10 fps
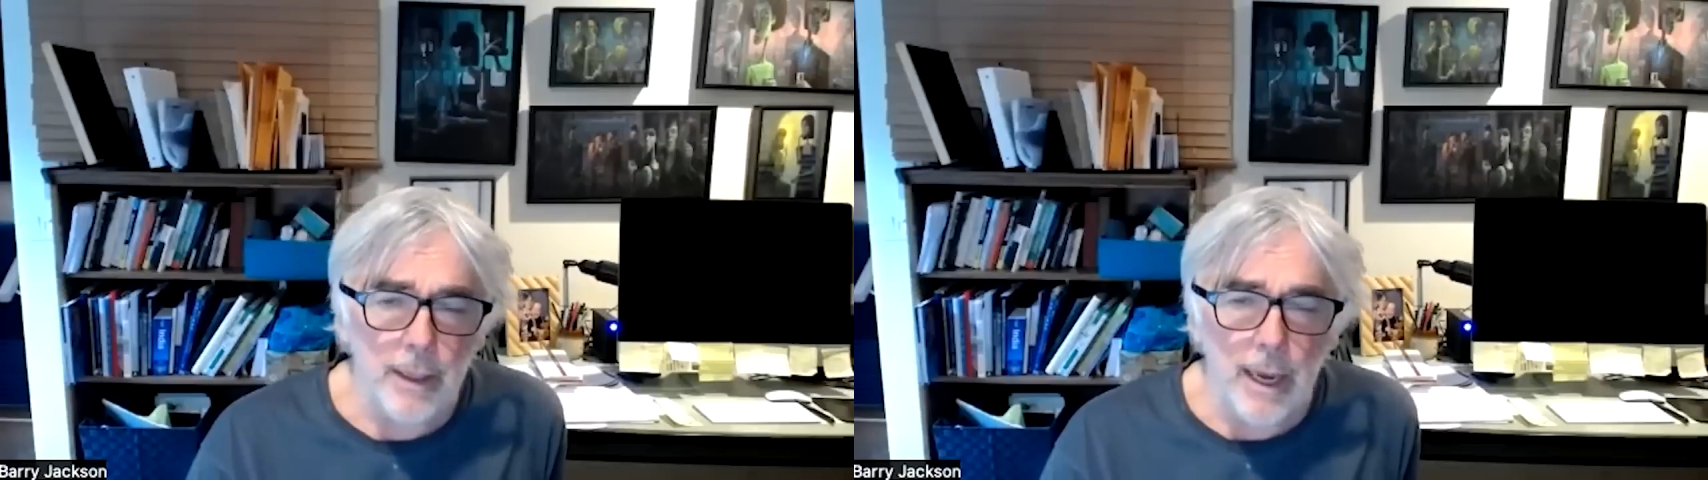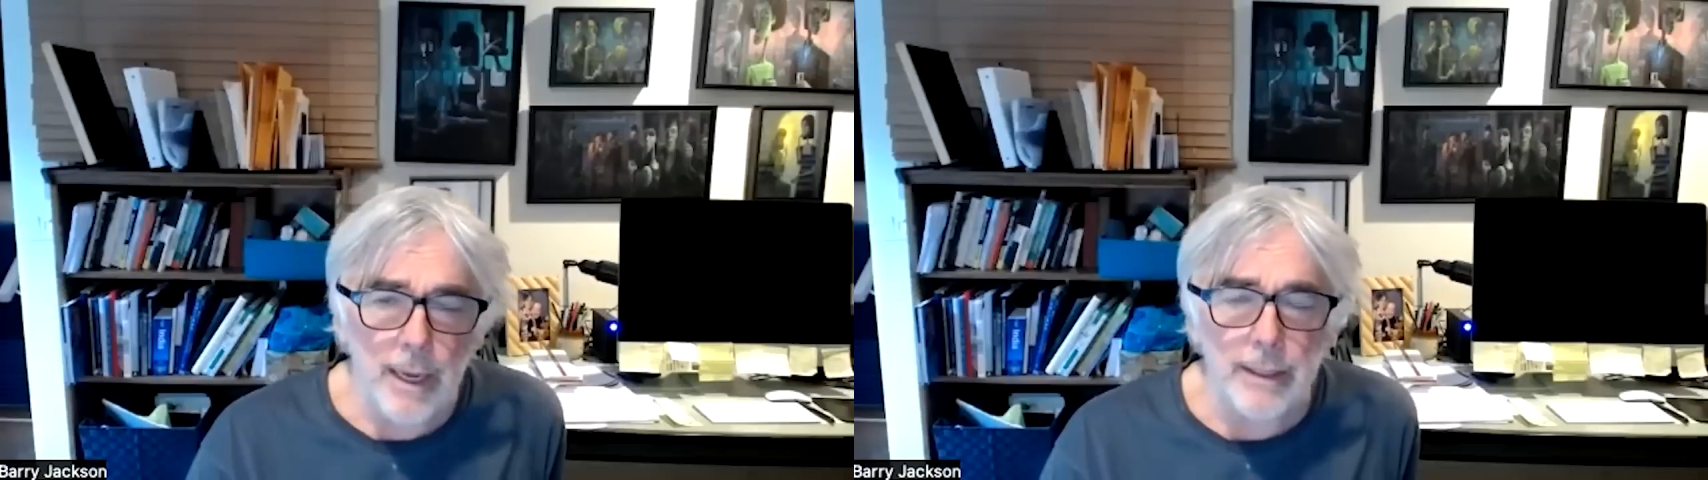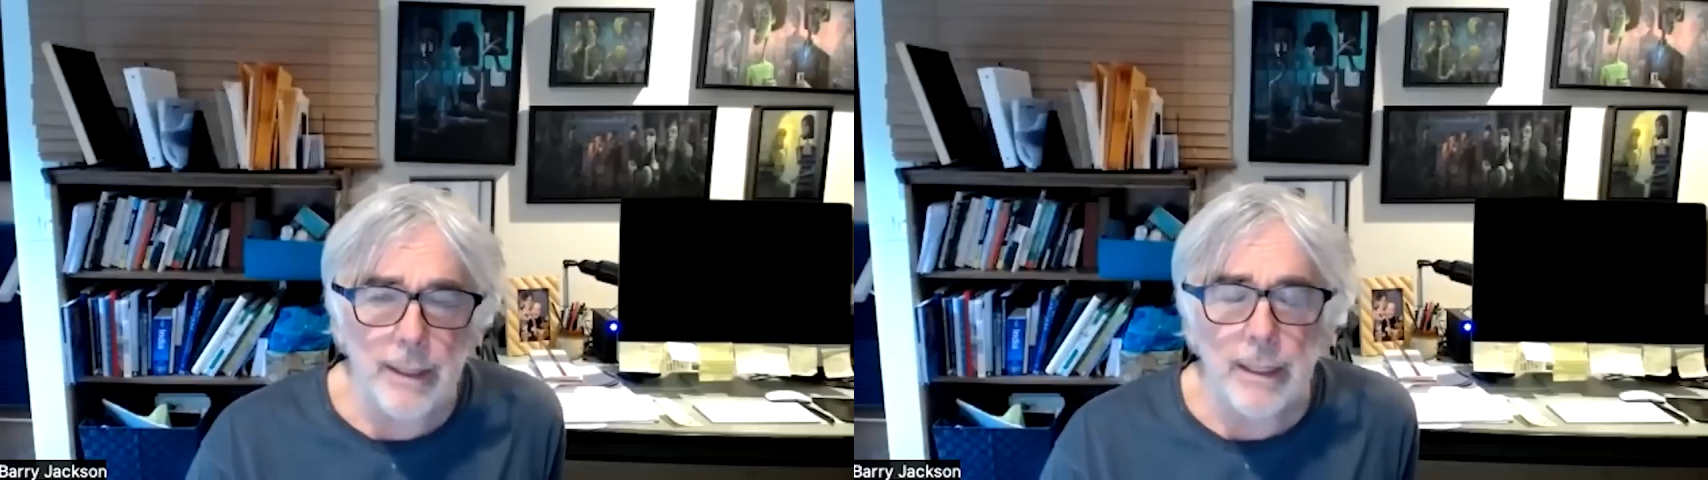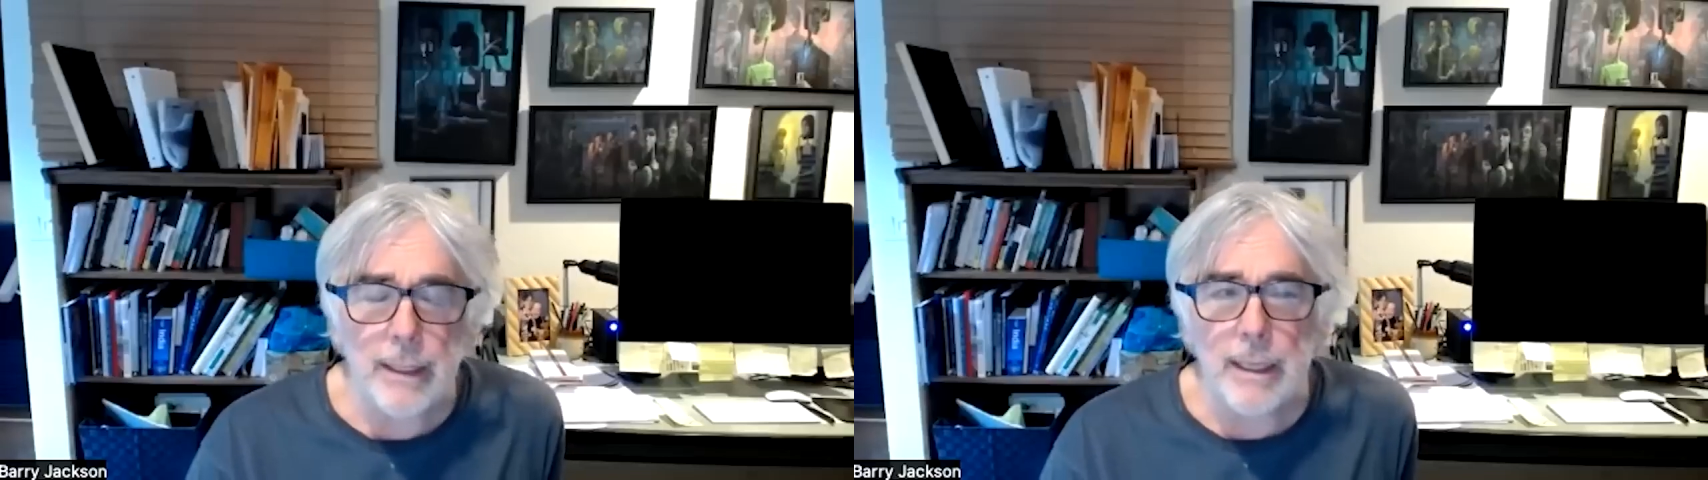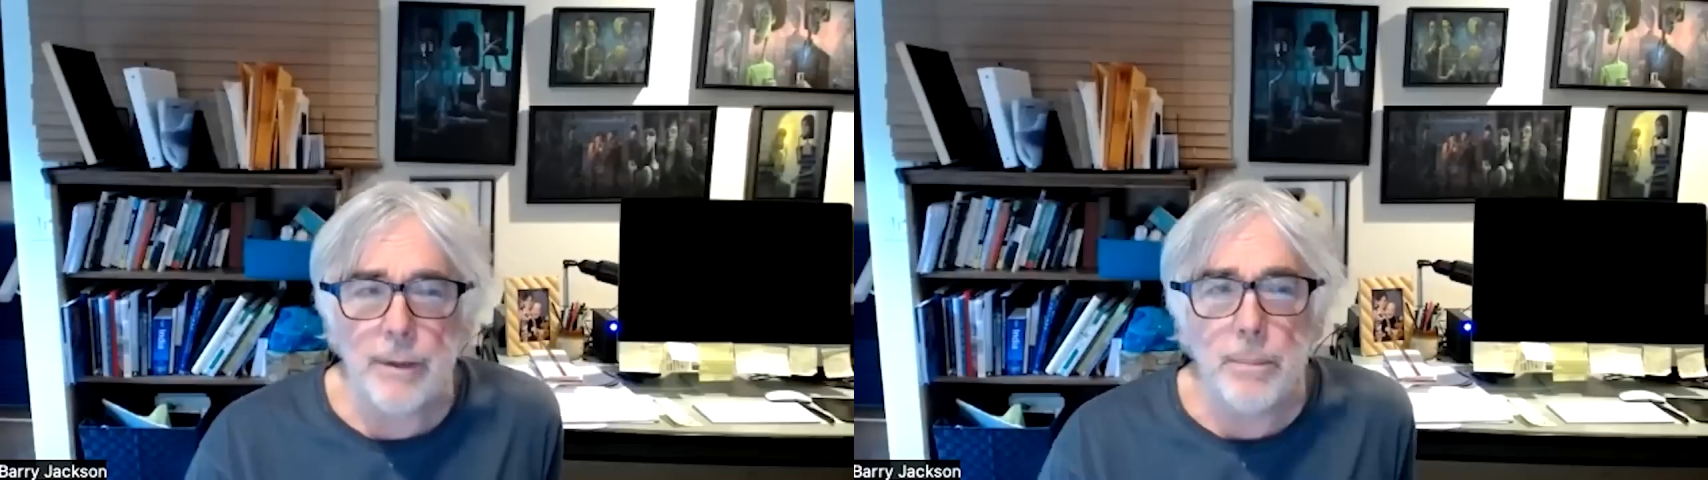that I
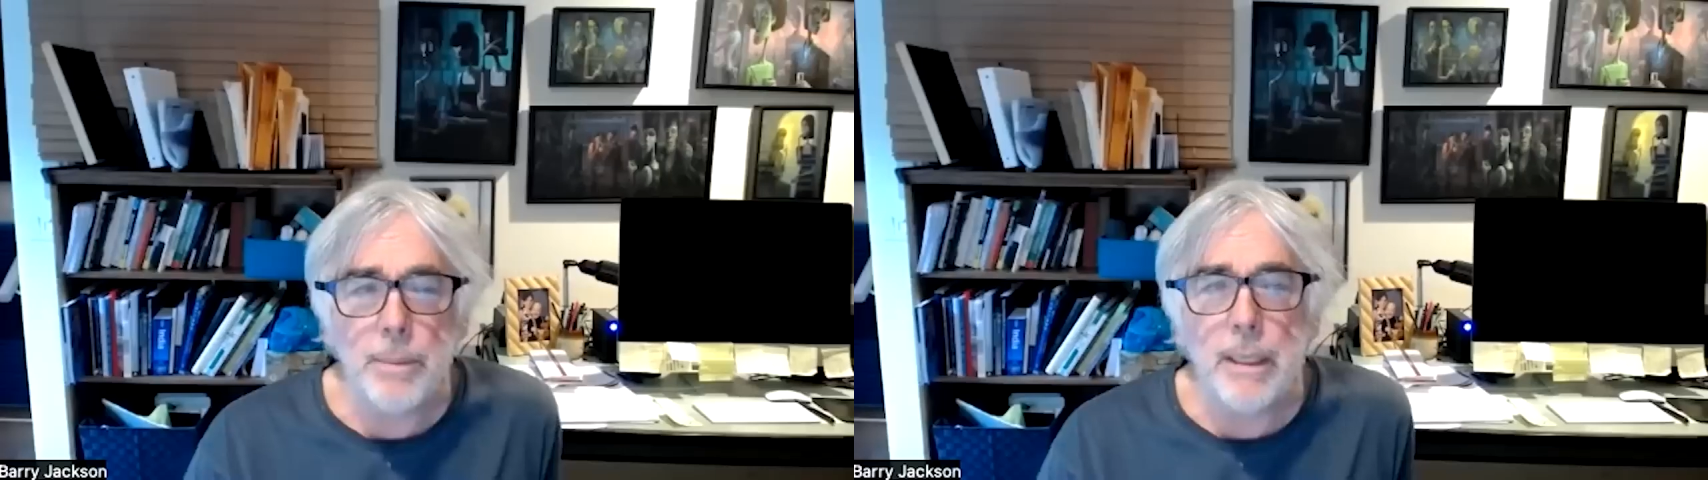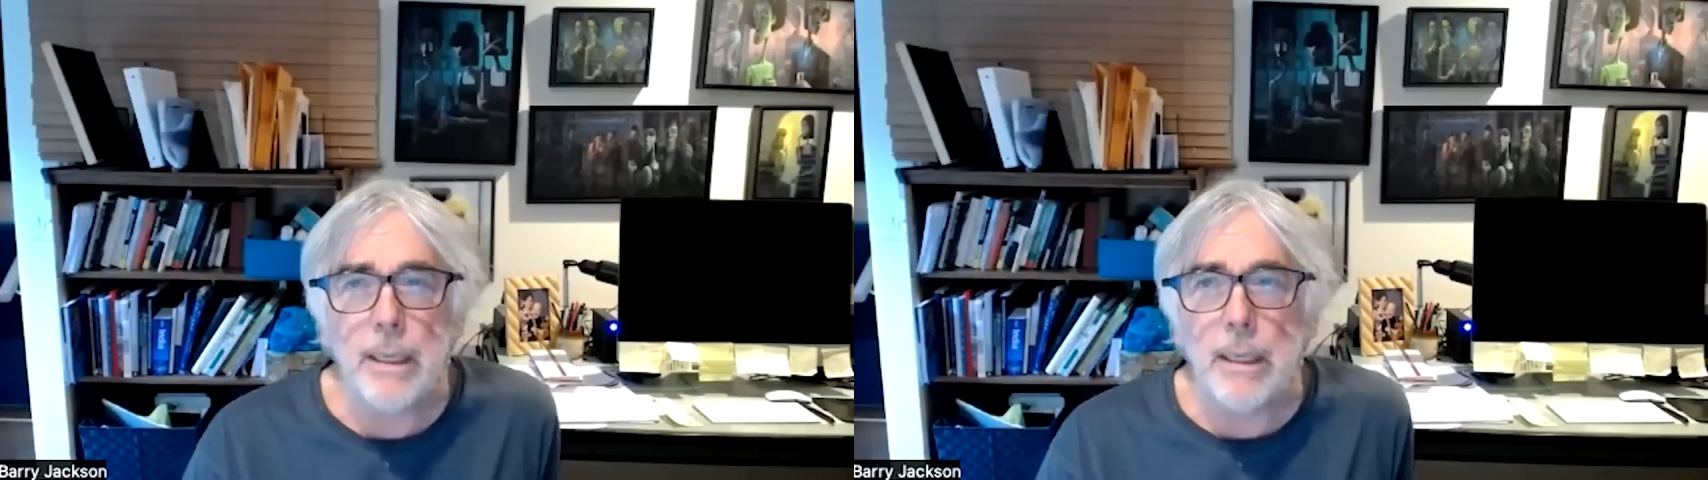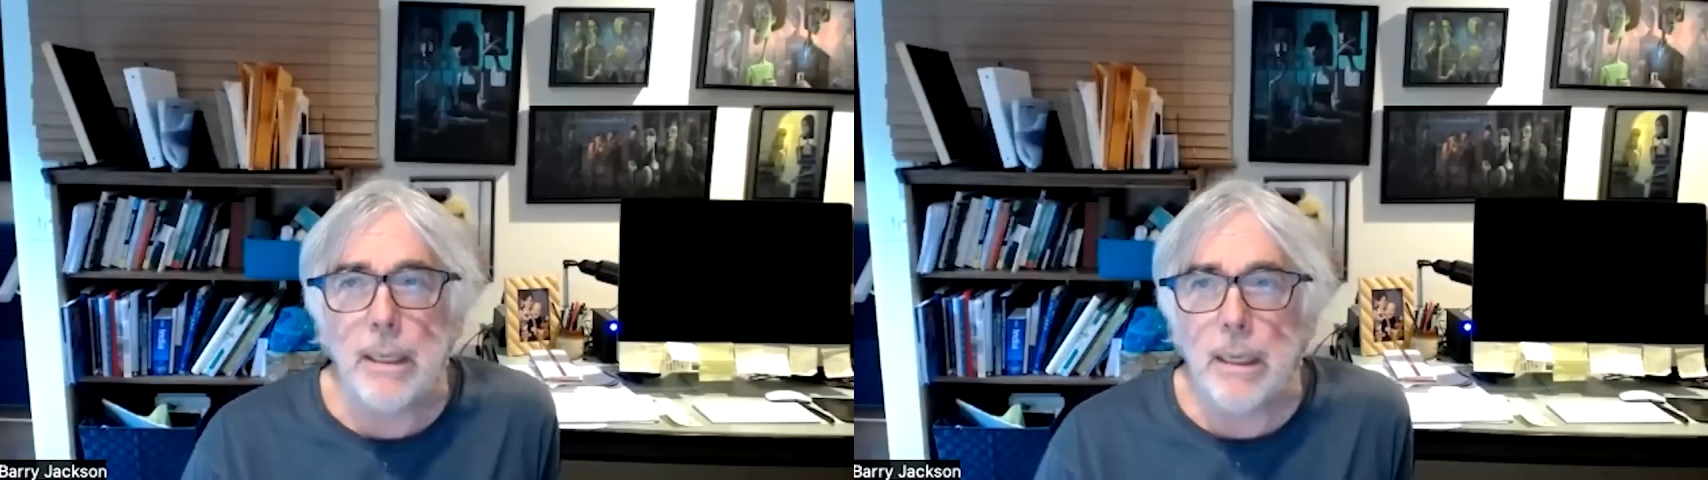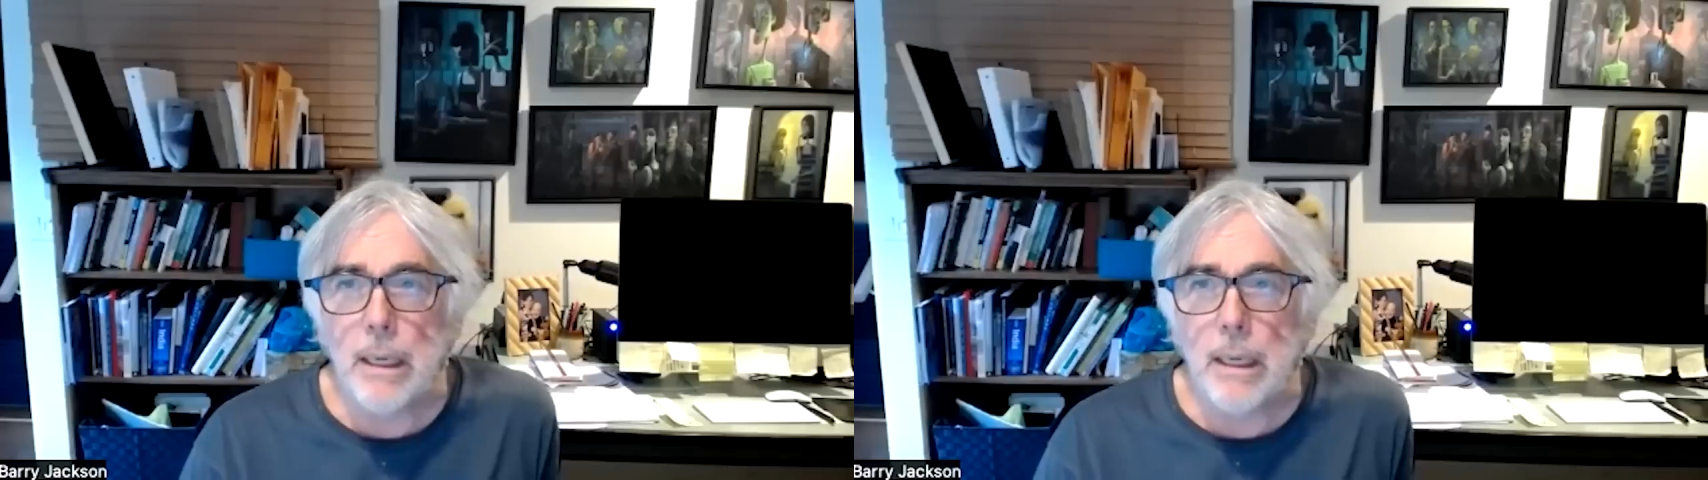didn't get to be